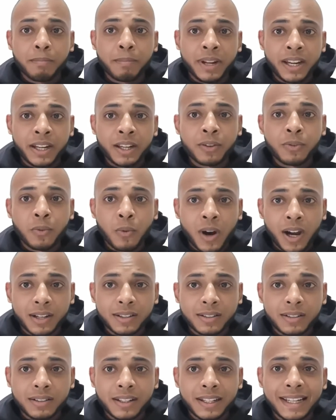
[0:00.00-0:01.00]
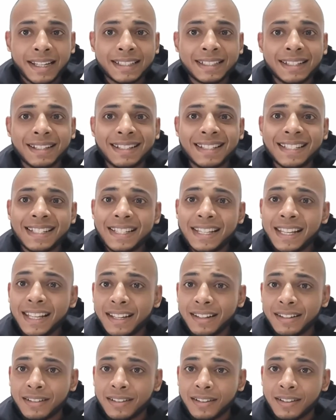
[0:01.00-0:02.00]
meaning what? It's a
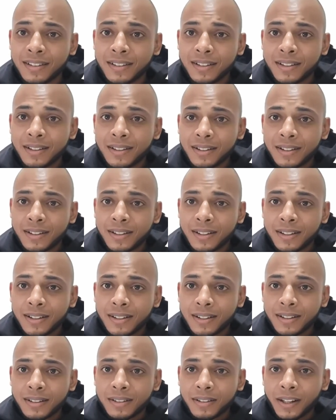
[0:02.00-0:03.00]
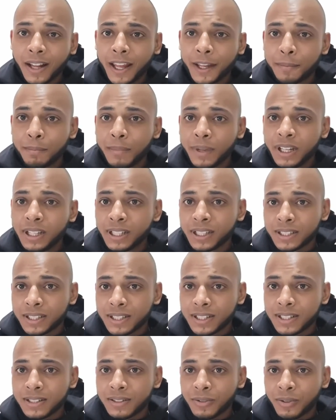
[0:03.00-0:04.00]
seed, like
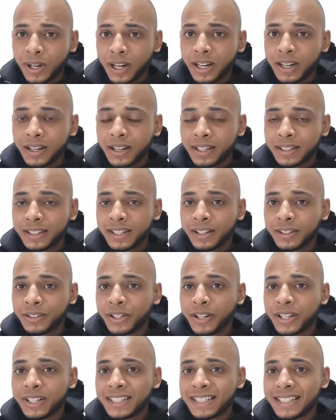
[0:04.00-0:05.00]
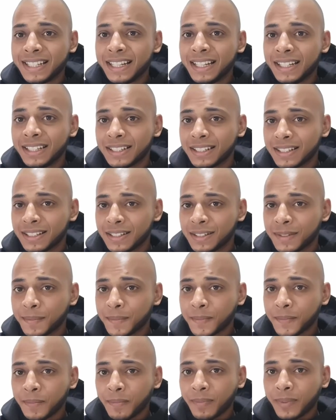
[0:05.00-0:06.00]
millets, right? They're seeds,
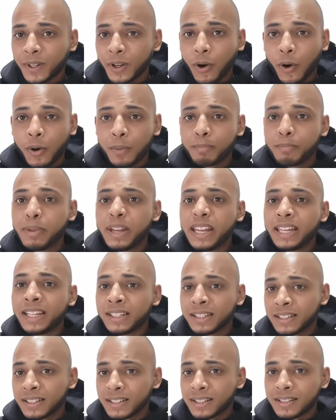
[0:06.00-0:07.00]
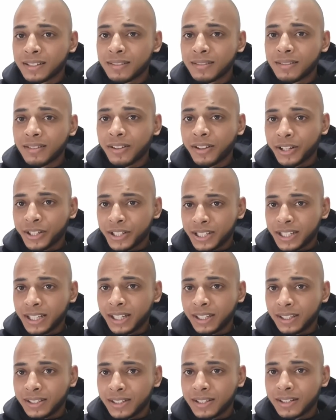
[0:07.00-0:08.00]
or beans, they're
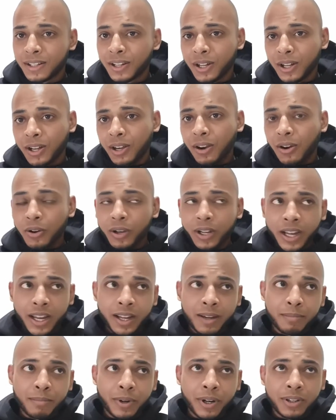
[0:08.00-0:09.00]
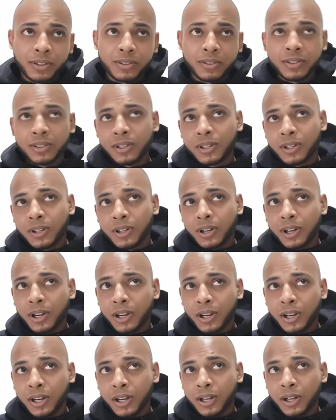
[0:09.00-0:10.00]
seeds. Okay, but
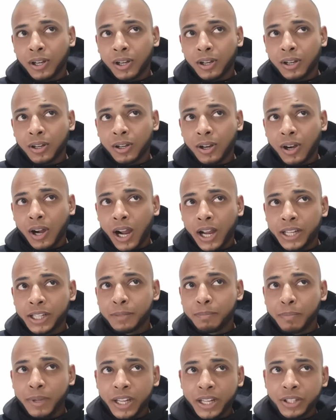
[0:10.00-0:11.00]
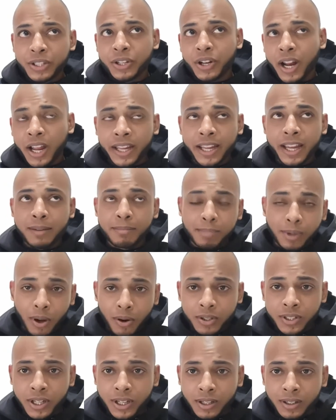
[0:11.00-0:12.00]
I eat beans and I get
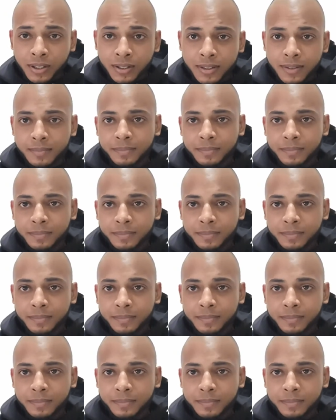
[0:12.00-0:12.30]
bloating.